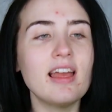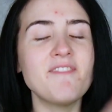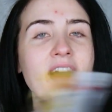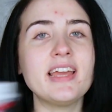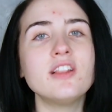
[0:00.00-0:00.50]

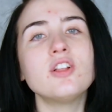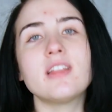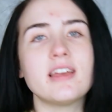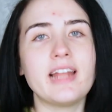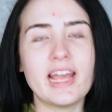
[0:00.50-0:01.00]
If I can look
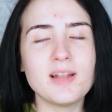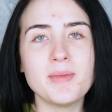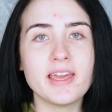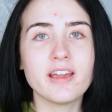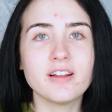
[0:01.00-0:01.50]
like an
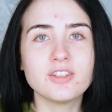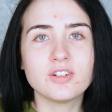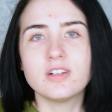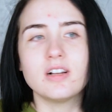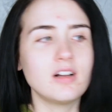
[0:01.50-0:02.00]
anime
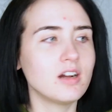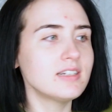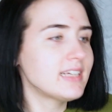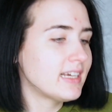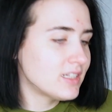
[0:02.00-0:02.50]
character,
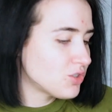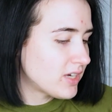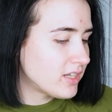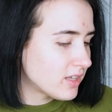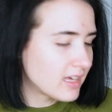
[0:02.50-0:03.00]
aren't I gonna
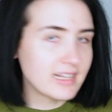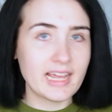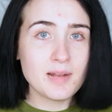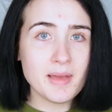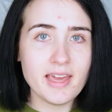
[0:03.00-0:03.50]
try to look like an
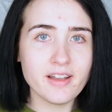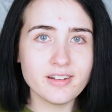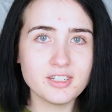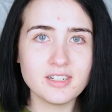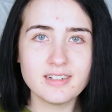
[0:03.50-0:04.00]
anime
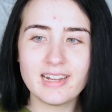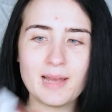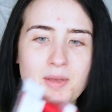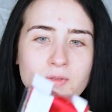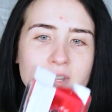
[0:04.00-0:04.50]
character?
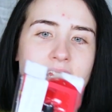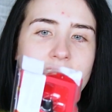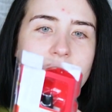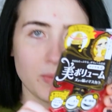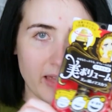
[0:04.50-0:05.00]
I mean,
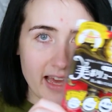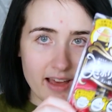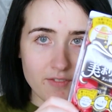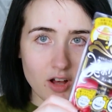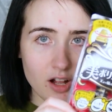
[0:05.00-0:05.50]
really. We
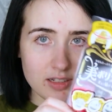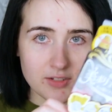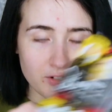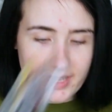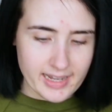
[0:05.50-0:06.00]
have all
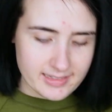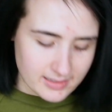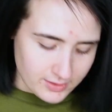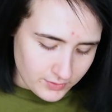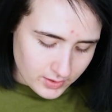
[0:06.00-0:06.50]
different kinds
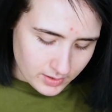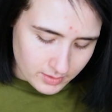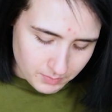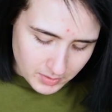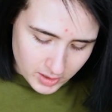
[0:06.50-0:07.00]
of
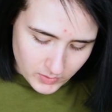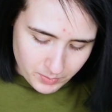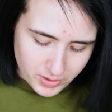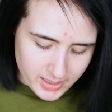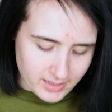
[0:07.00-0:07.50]
beauty
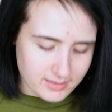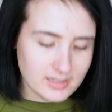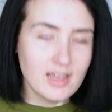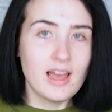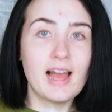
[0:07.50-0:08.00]

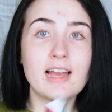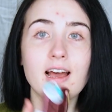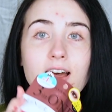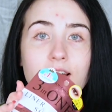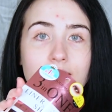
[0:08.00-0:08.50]
products. I
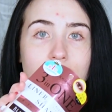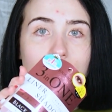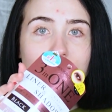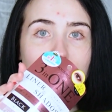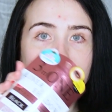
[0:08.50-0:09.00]
got a
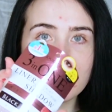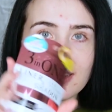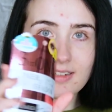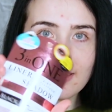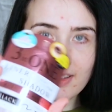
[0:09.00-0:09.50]
crap
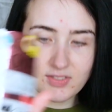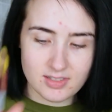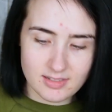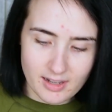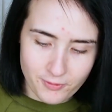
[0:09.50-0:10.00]
ton of
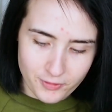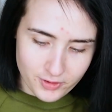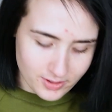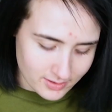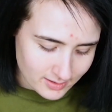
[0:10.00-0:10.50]

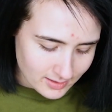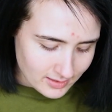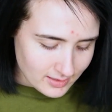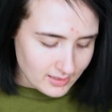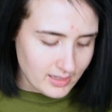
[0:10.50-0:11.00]

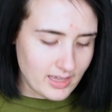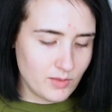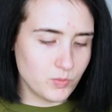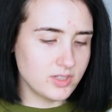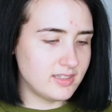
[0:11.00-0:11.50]
stuff,
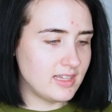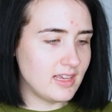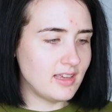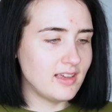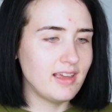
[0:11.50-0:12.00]
and we'll
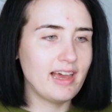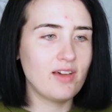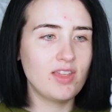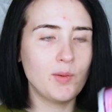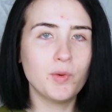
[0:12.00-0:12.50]
see
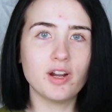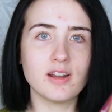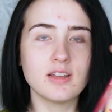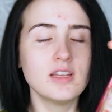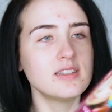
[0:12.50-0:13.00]
how they
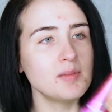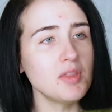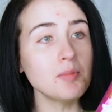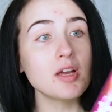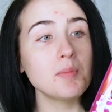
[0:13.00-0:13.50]
work. Some
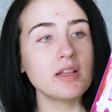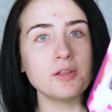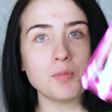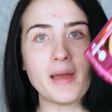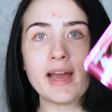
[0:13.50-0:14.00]
of them come in
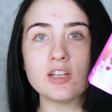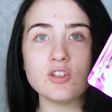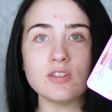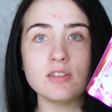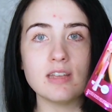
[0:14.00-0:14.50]
little
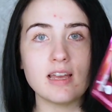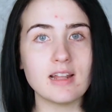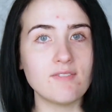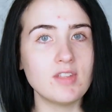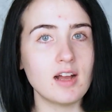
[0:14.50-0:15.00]
packages,
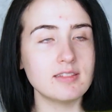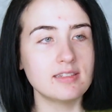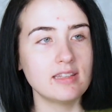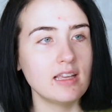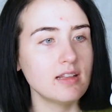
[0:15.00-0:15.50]
and I've not
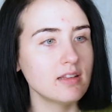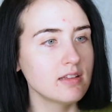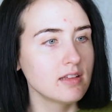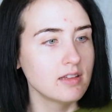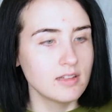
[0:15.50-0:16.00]
seen
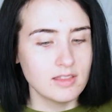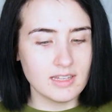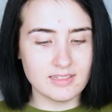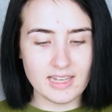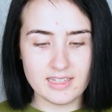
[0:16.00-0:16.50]

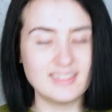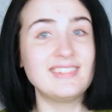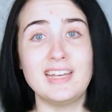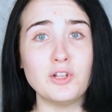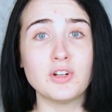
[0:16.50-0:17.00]
things like
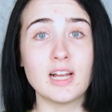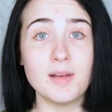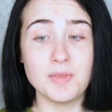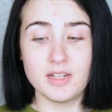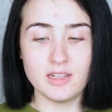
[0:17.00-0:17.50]
concealer
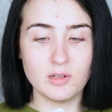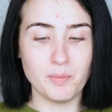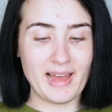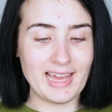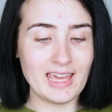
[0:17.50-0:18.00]
come in a little
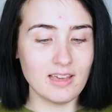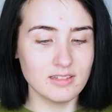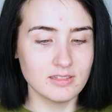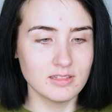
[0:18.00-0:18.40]
baggie.